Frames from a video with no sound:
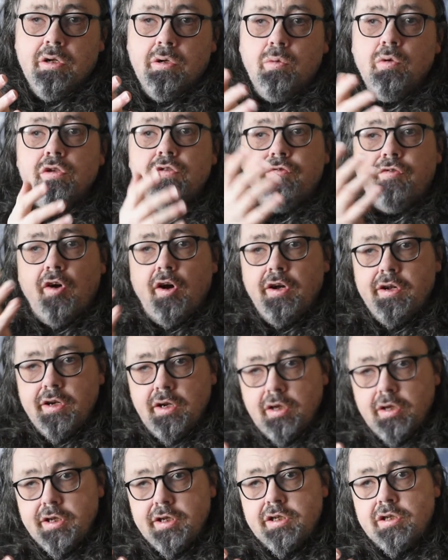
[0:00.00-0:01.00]
was
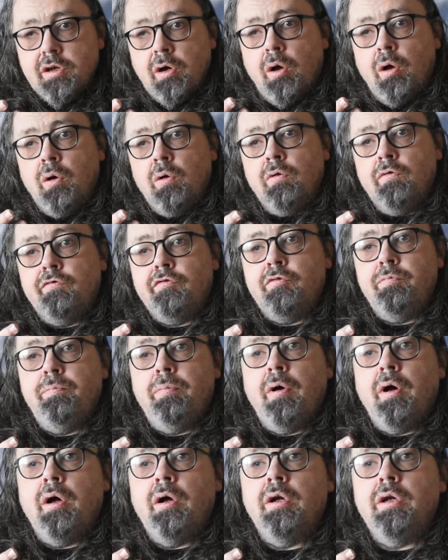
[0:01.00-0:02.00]
finally solved
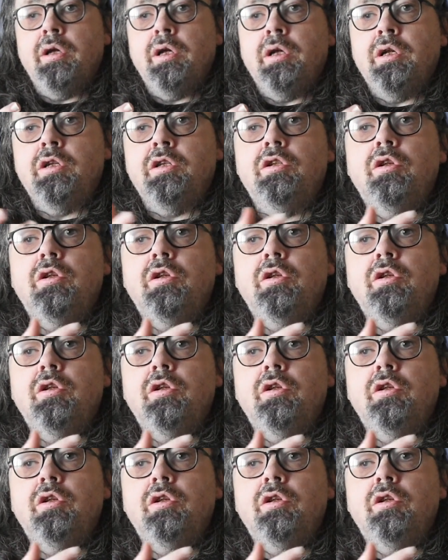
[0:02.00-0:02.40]
by